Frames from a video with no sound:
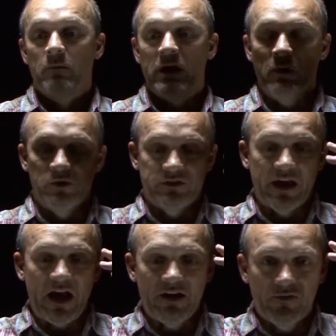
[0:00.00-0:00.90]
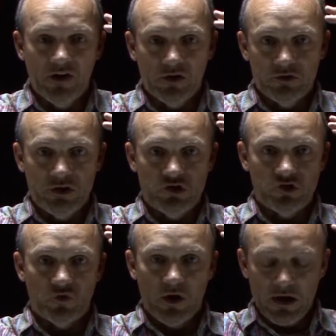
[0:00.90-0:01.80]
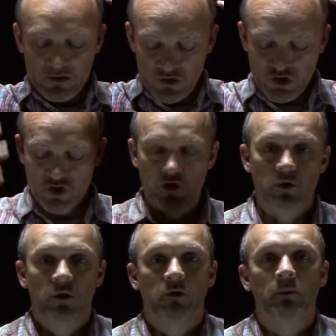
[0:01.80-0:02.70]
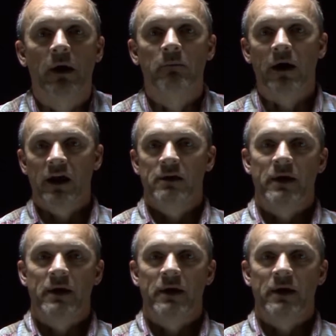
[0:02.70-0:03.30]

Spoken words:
it was like I felt this strength just shoot through my body.